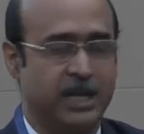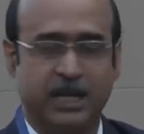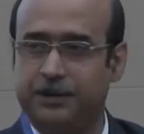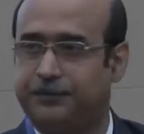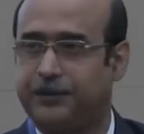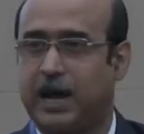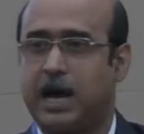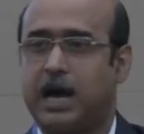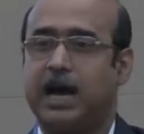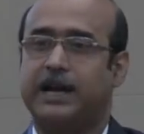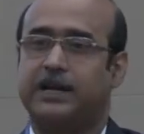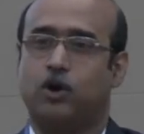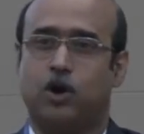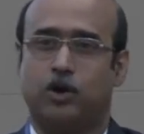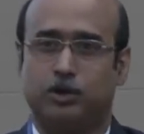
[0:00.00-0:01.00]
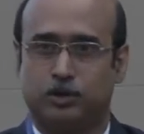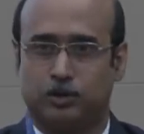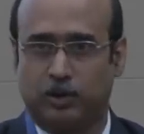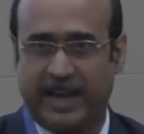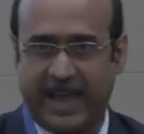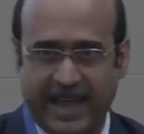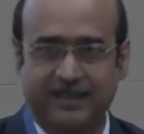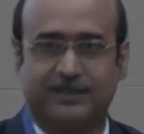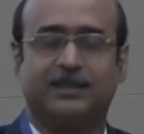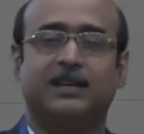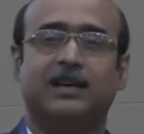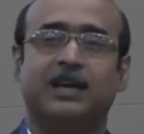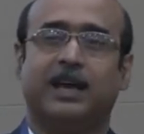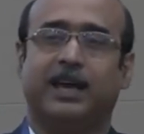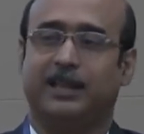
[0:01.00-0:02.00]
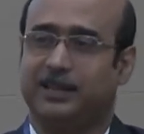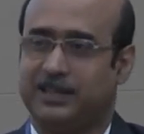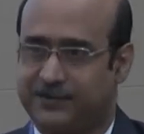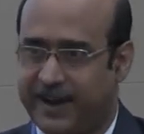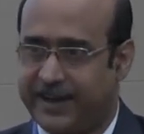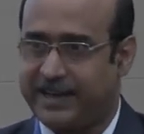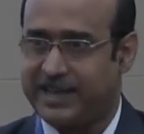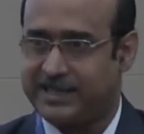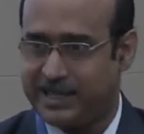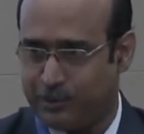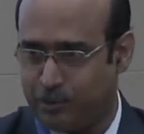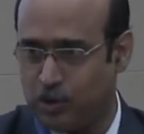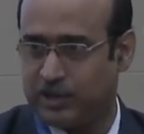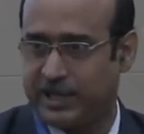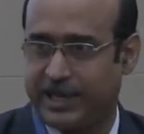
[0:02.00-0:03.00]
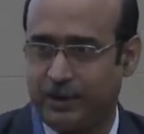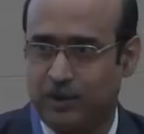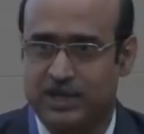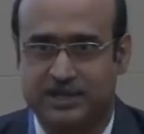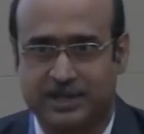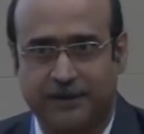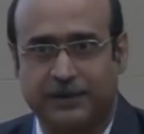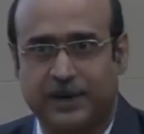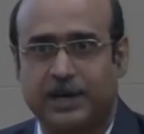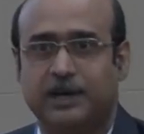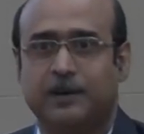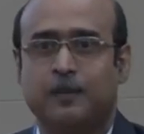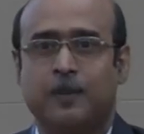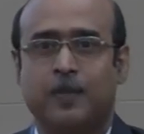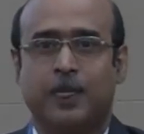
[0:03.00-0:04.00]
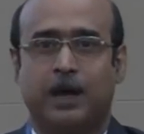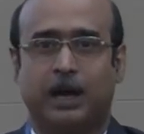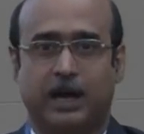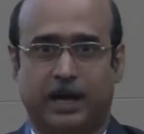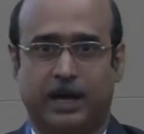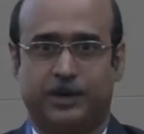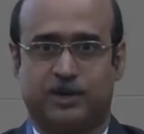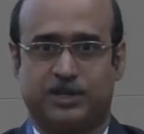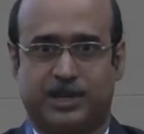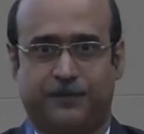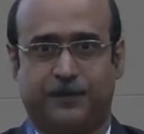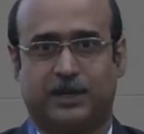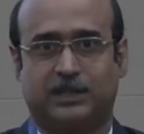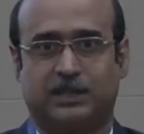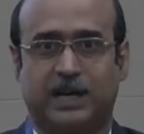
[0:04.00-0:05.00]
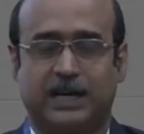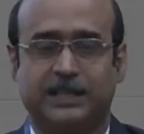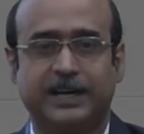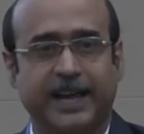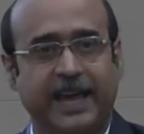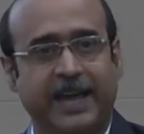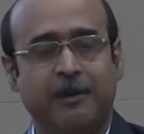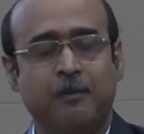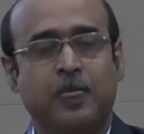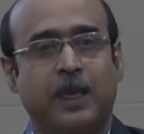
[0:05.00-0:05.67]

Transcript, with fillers: Ifra had gone to length in this fantastic book that he was referred Uh, it was referred the other day,